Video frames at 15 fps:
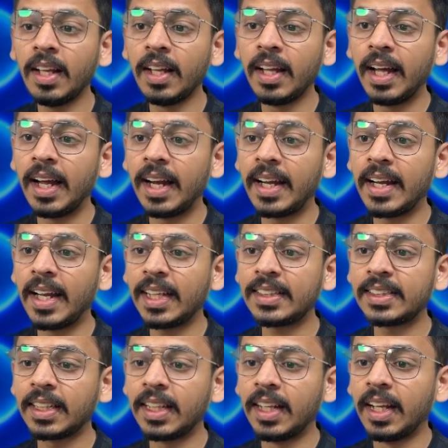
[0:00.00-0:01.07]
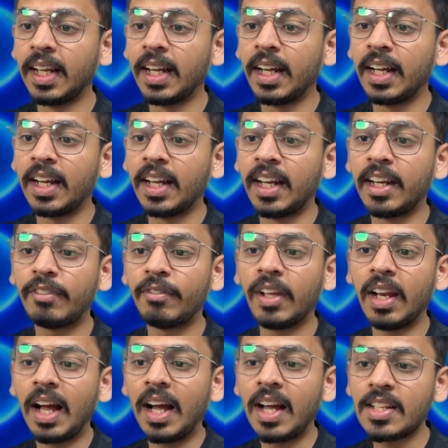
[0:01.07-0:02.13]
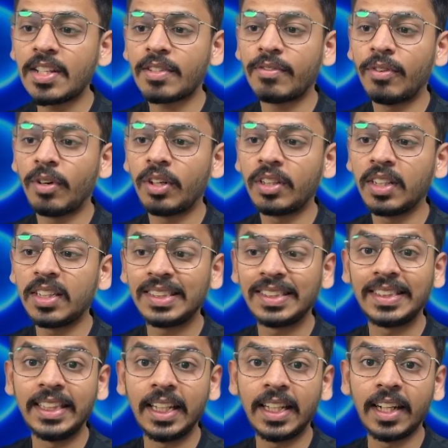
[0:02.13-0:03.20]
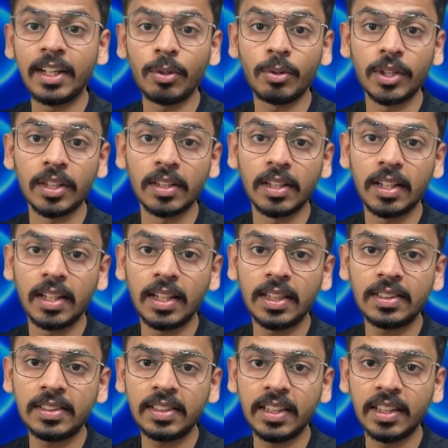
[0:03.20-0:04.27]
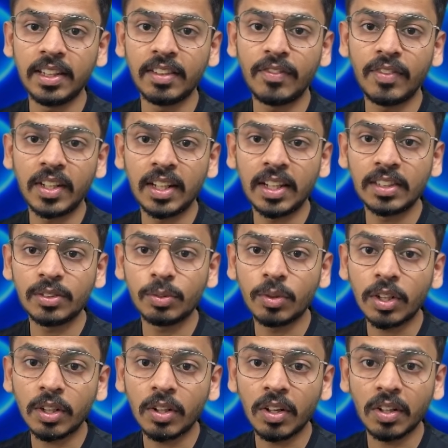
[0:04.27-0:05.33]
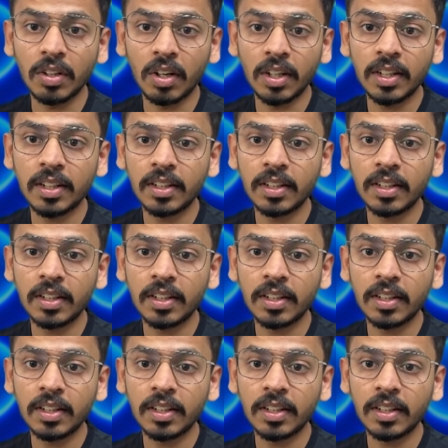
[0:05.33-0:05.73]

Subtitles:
and next it will ask for the secret over here. Let's see if it has worked or not.